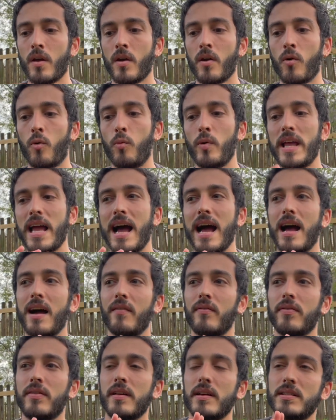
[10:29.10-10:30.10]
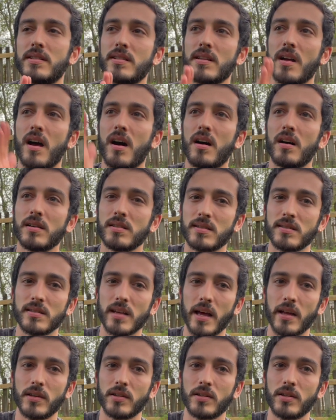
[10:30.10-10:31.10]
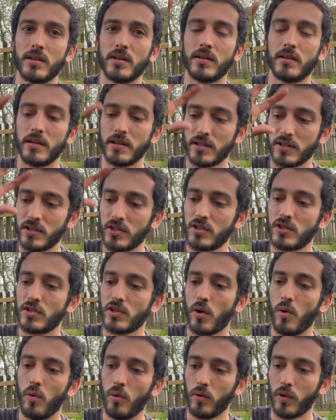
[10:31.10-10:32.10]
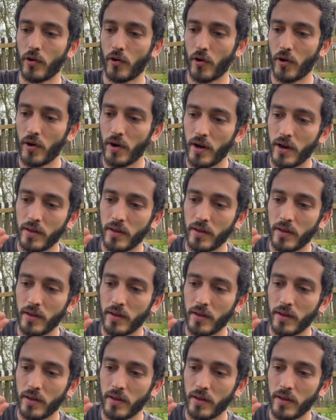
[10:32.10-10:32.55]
We have this ascent, this solar,